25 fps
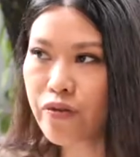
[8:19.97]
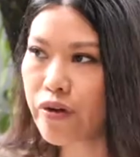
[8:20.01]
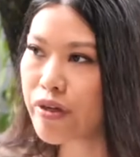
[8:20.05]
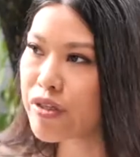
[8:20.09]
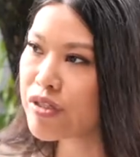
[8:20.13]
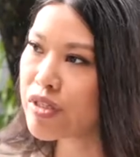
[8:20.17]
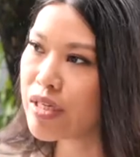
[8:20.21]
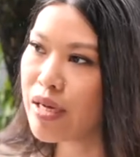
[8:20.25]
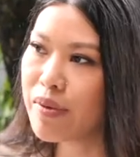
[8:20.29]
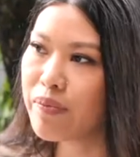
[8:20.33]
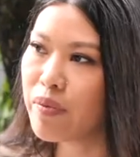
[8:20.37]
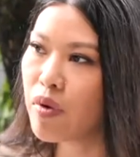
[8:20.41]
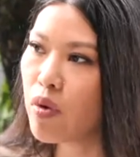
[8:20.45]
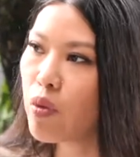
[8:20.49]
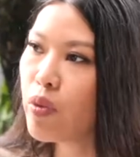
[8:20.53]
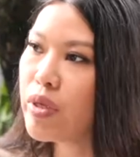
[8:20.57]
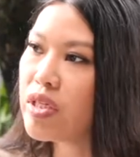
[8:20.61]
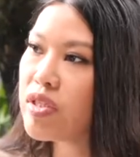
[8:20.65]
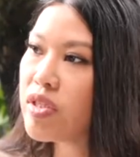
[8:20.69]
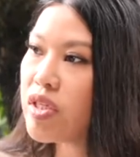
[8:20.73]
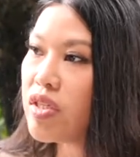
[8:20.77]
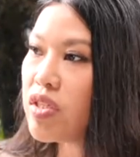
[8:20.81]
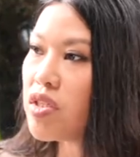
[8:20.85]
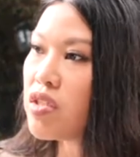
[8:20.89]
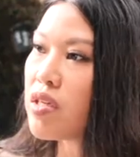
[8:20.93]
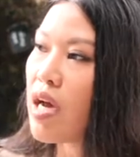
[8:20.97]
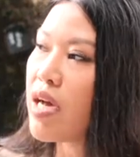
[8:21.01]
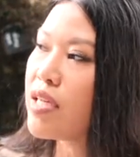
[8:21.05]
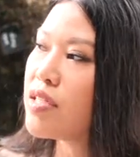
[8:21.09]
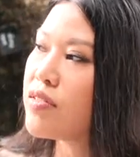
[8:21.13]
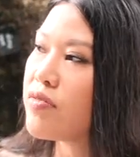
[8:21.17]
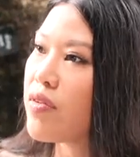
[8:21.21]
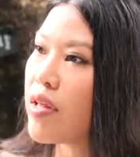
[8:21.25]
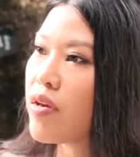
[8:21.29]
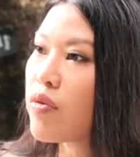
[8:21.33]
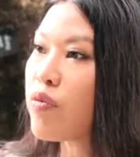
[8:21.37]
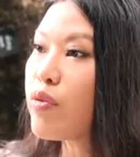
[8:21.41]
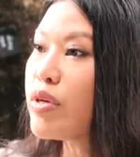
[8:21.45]
for example, we see
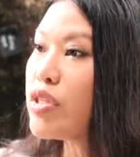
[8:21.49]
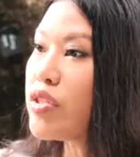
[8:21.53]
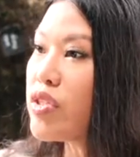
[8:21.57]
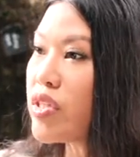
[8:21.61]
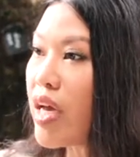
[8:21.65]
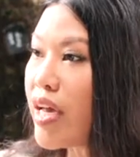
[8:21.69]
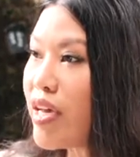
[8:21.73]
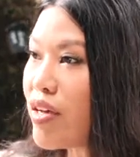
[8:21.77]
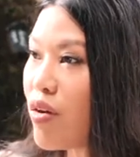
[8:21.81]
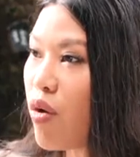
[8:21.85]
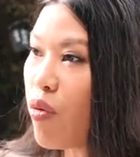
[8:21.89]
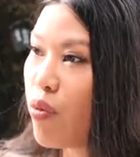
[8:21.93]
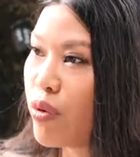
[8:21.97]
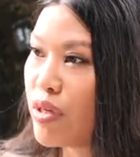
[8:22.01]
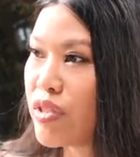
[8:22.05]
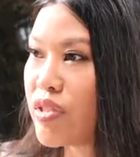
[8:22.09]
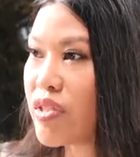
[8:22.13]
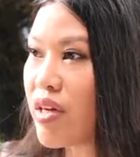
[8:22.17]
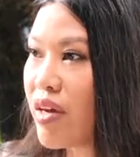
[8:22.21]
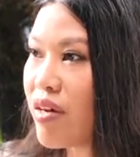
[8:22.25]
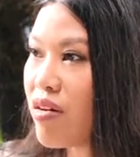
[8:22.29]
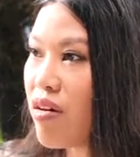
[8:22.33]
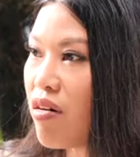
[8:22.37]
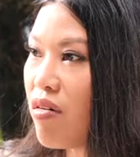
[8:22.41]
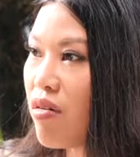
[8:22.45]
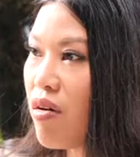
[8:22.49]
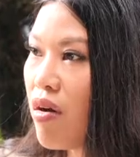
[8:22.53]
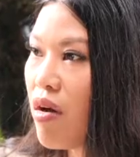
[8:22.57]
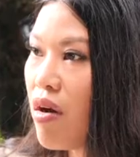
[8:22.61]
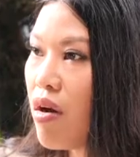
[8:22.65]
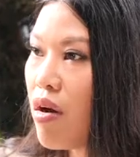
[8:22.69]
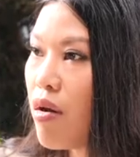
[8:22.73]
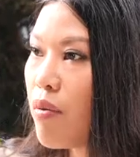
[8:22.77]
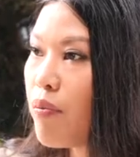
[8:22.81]
signs of like recycle, recycle,